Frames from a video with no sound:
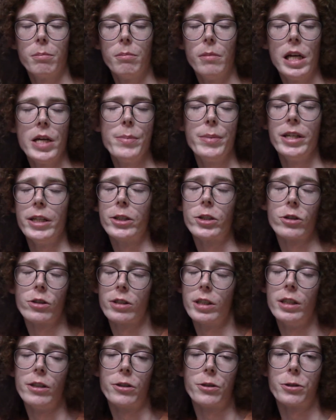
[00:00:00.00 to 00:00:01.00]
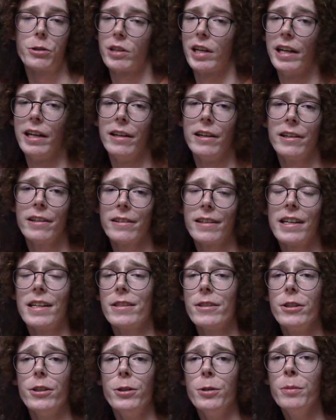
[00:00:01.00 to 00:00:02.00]
maybe just entertaining,
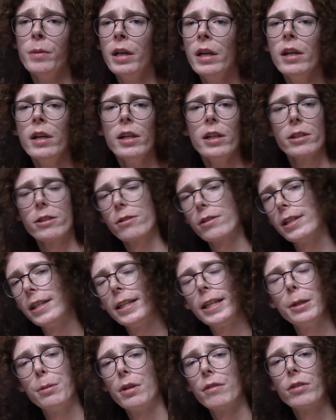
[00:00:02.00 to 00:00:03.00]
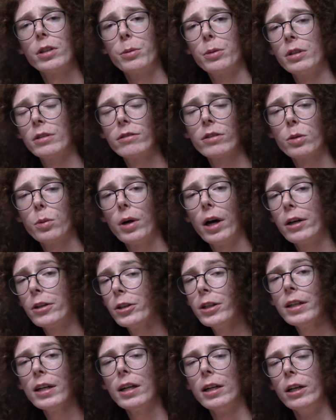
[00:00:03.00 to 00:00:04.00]
that too. So thank you everyone for
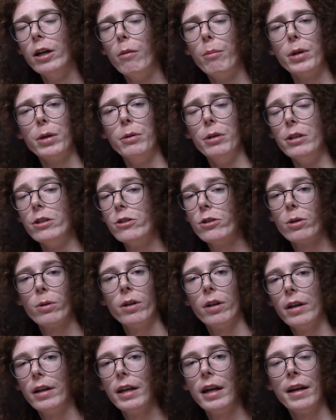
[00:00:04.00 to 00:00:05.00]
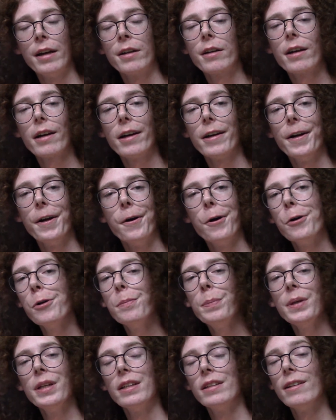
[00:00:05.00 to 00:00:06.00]
watching. I hope you enjoyed, and I
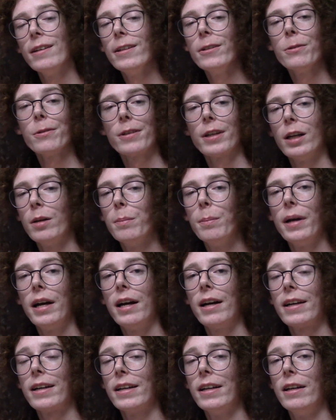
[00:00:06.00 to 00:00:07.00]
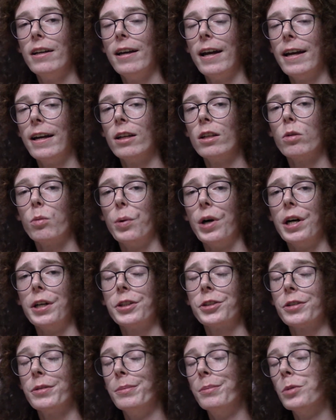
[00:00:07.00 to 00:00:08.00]
hope that you'll come back and
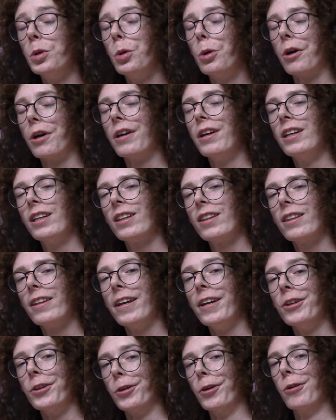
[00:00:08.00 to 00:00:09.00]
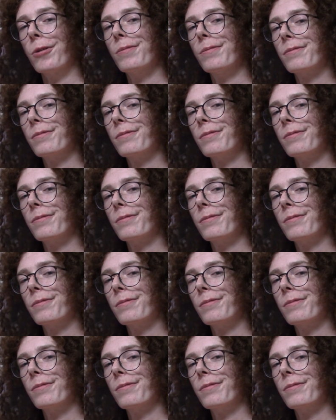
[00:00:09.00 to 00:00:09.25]
watch more later.